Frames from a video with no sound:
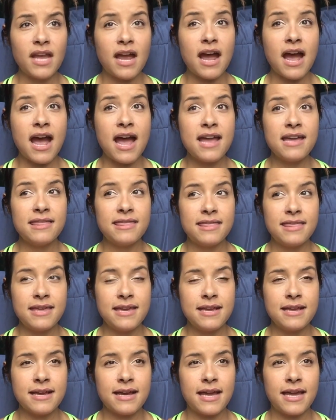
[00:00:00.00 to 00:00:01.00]
I
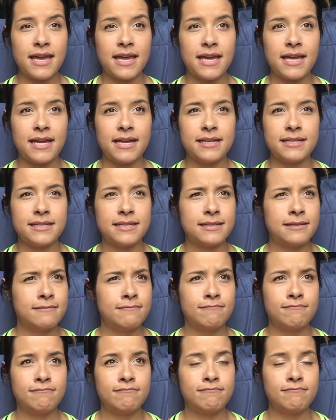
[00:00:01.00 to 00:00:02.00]
think I hit
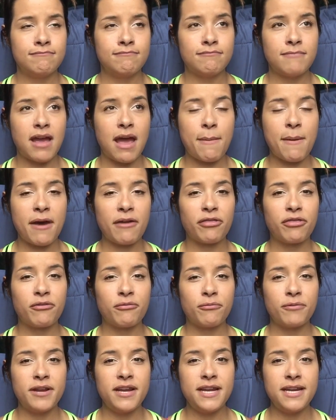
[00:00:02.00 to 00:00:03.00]
about
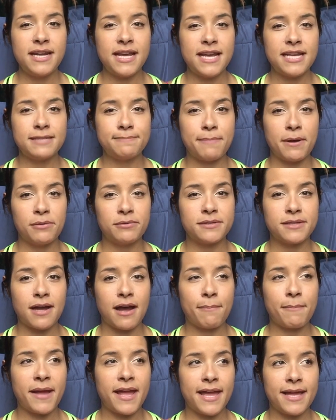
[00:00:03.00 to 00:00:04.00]
3 days
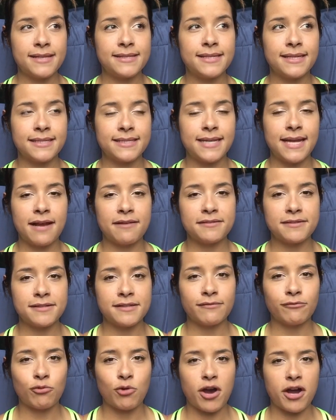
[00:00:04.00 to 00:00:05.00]
post-op, I hit 60 ounces
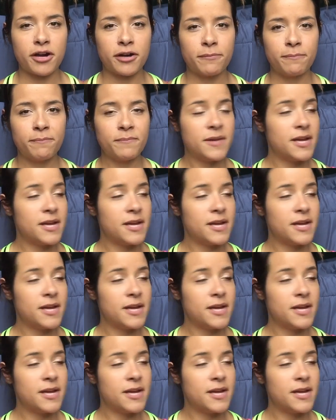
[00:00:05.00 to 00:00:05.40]
of water.